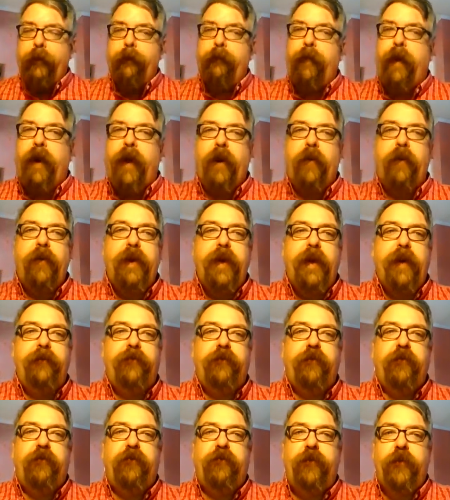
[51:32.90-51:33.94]
Pottery
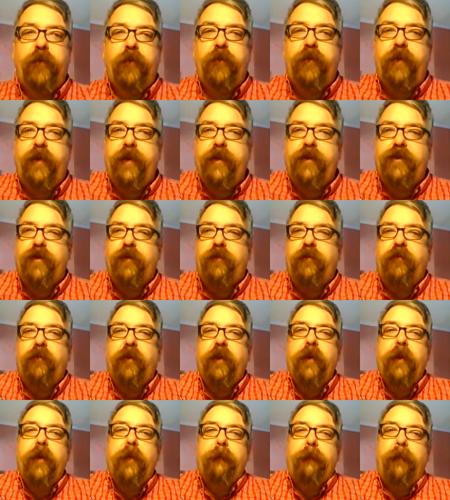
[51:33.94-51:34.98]
gives us food dishes.
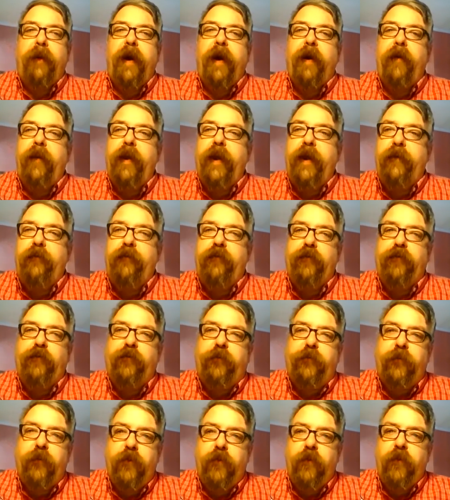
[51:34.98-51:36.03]
Pottery gives us
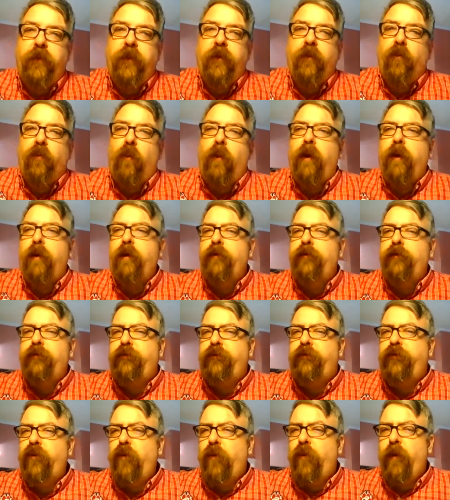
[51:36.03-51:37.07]
food and water
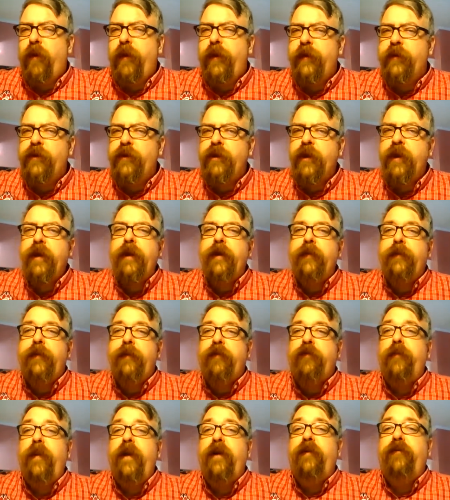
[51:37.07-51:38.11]
storage.
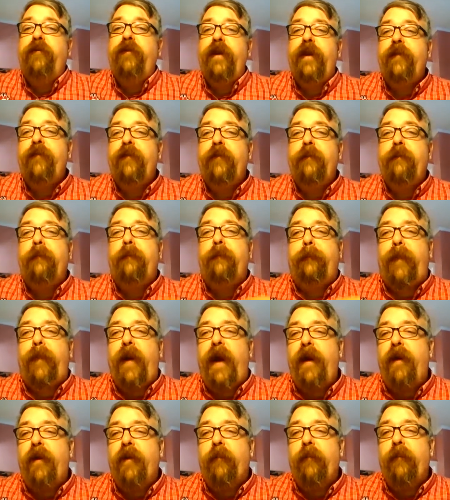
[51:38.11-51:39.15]
This makes it even
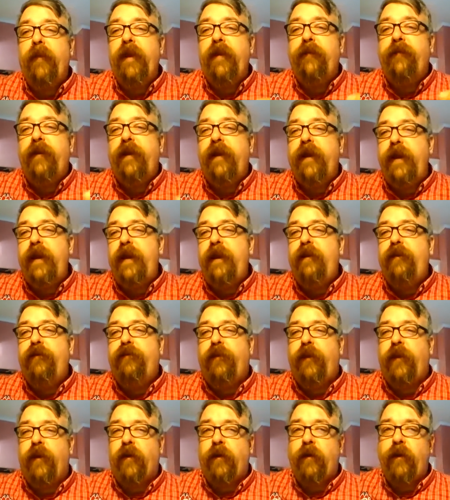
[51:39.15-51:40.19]
better, even
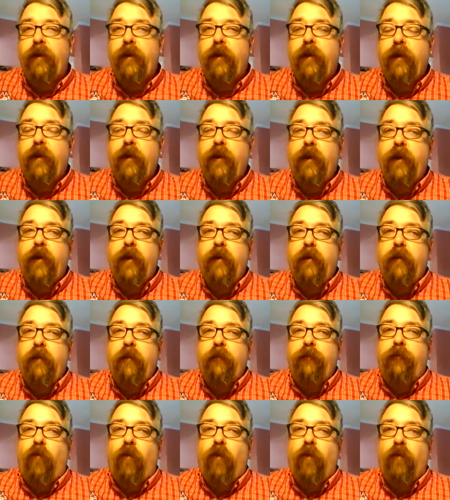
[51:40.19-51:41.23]
easier
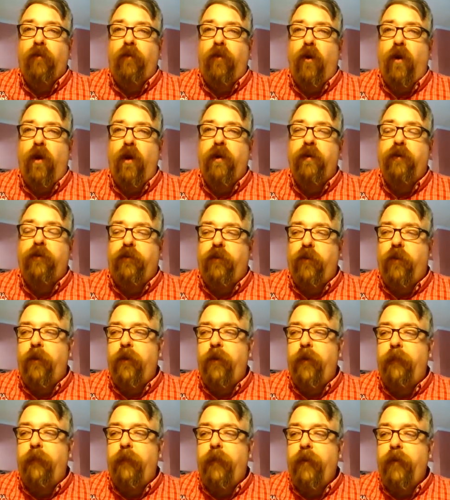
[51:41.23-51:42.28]
for
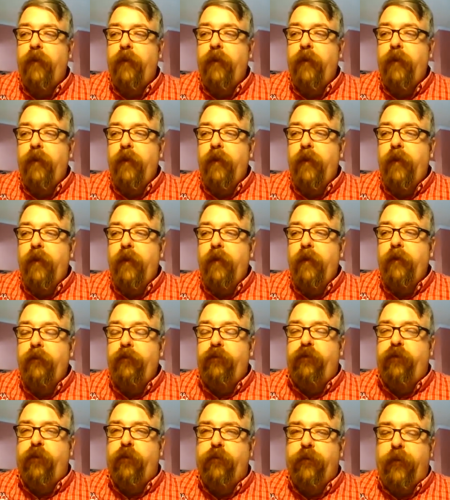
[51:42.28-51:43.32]
long-term
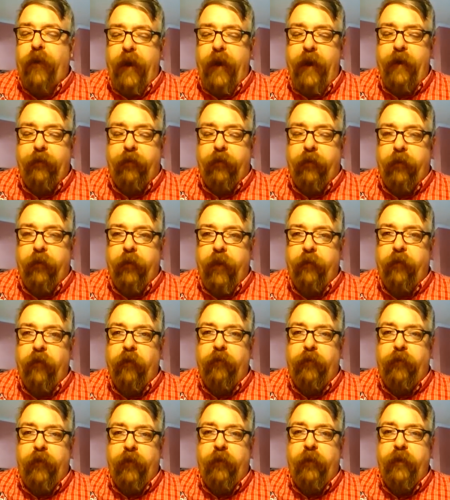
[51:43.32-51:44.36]
survival of a
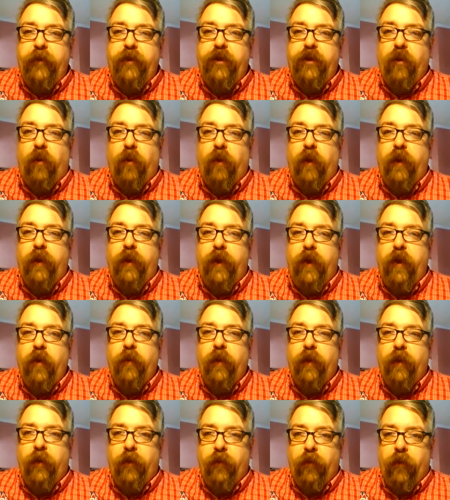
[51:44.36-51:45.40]
village or a
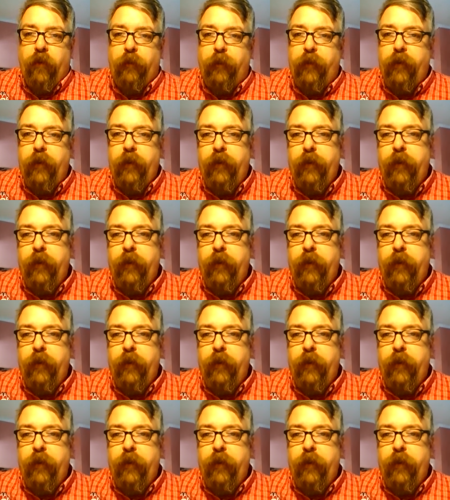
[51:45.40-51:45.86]
human group.